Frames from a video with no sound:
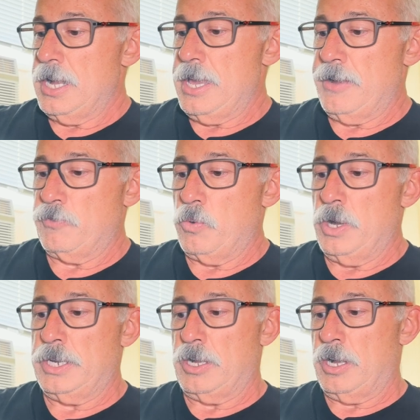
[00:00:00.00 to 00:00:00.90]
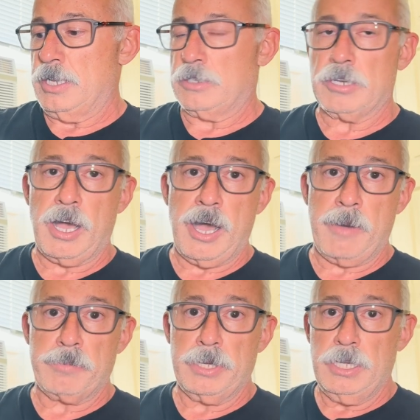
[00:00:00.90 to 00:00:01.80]
I have one on
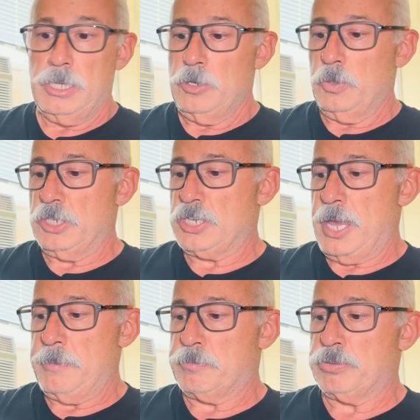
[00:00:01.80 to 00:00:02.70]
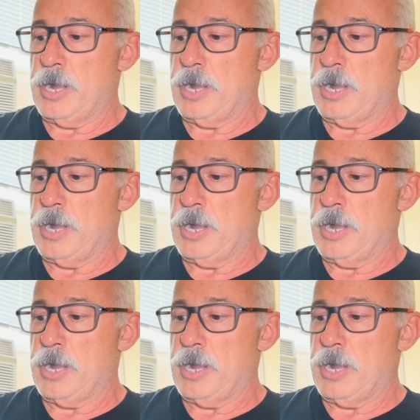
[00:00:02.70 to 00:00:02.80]
top, which I